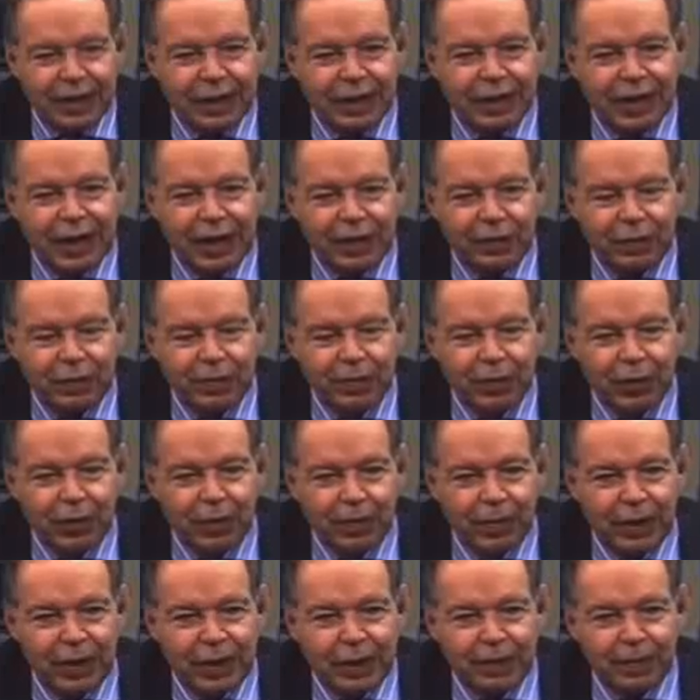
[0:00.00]
again with
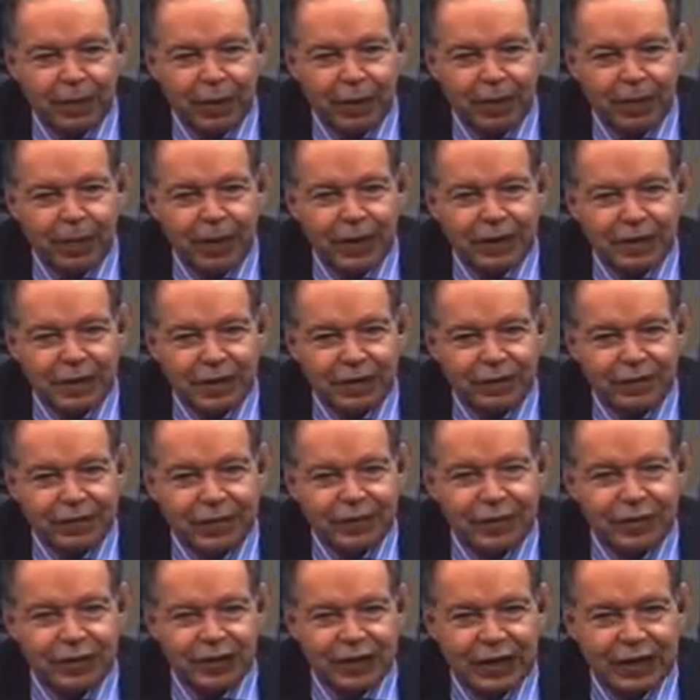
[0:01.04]
mermaid. Mermaids live
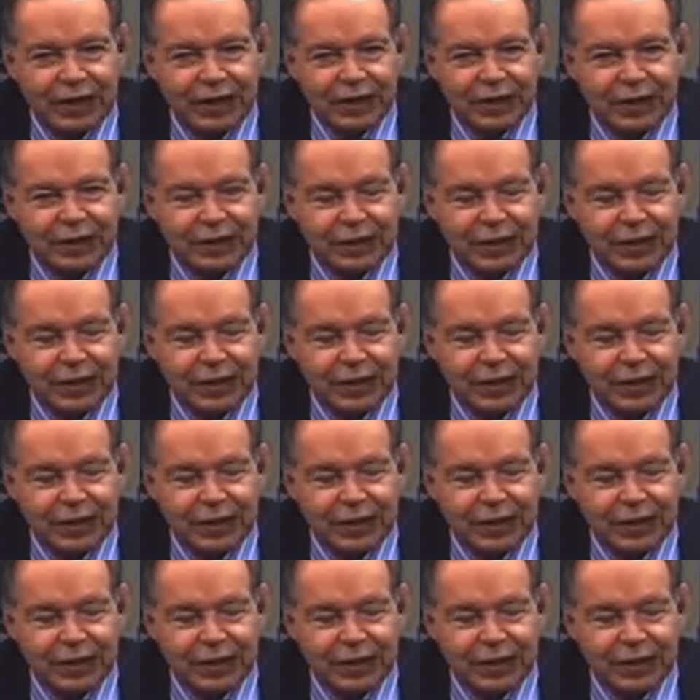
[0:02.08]
in seas.